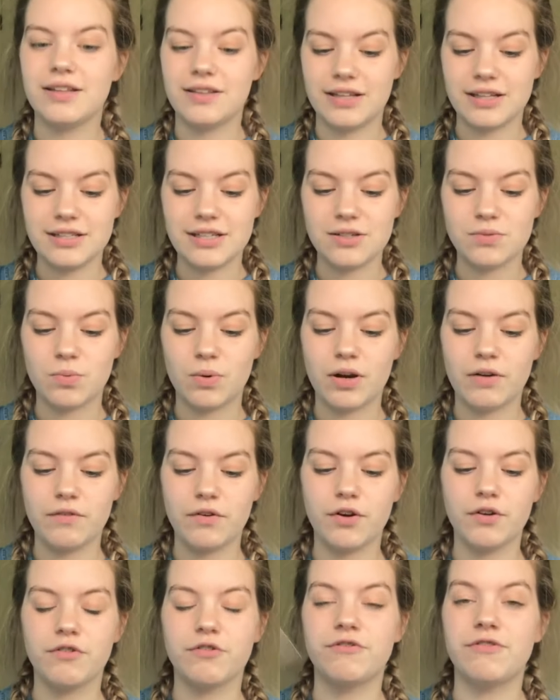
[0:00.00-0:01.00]
This is one of
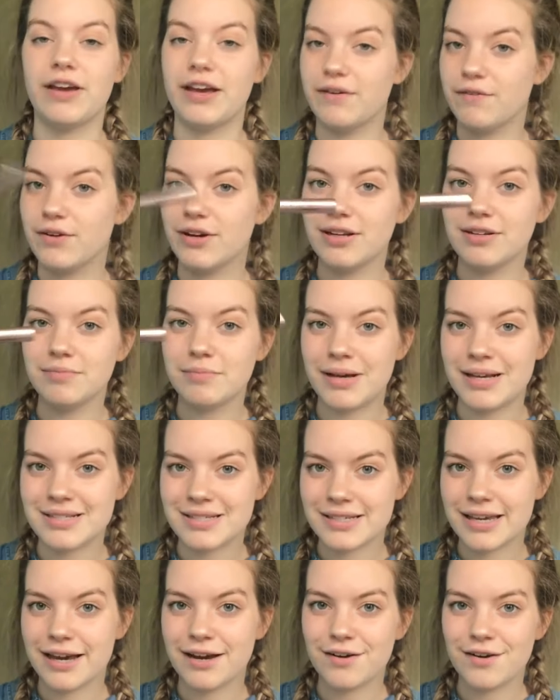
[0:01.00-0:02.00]
her favorite
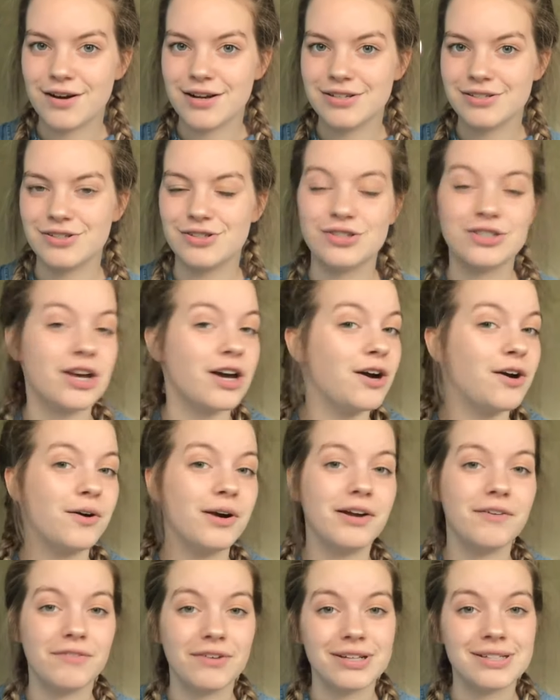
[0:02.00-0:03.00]
mascaras, so
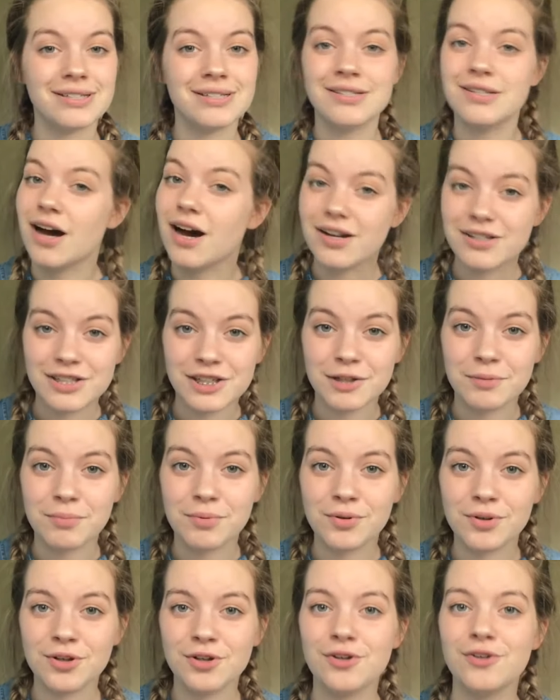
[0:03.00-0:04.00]
if it's Tati
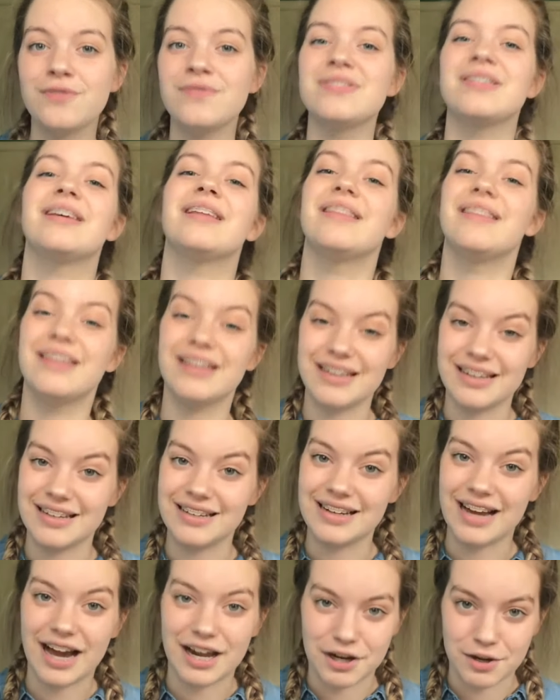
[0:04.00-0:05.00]
approved,
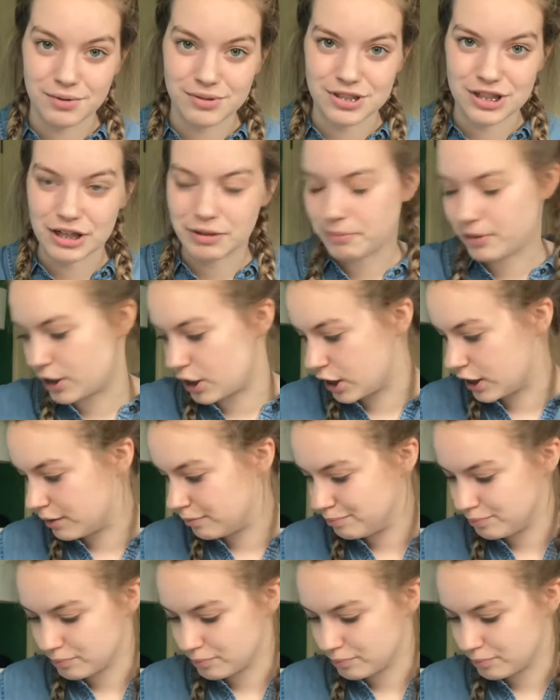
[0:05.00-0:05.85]
then I know it's gonna be good.